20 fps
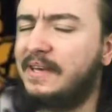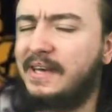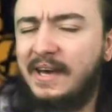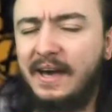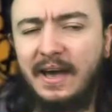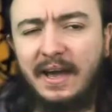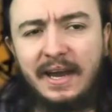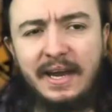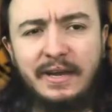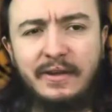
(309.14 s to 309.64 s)

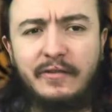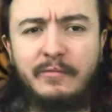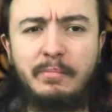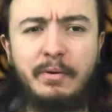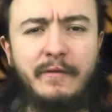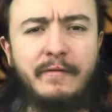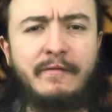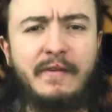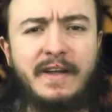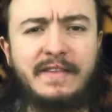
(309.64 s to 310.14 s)
kind of
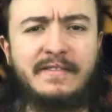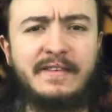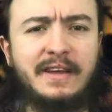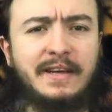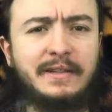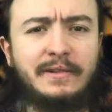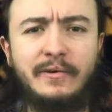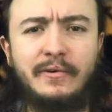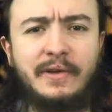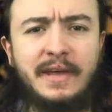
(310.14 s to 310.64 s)
pathetic
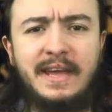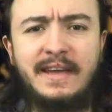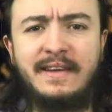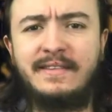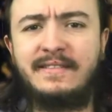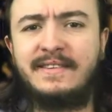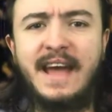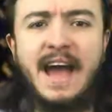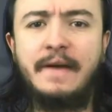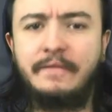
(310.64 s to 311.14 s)
looking
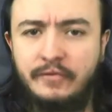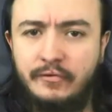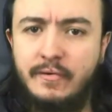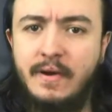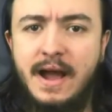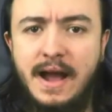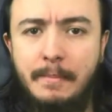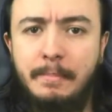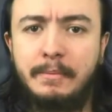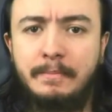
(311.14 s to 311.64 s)
death
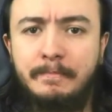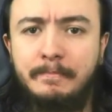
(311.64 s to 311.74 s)
trap.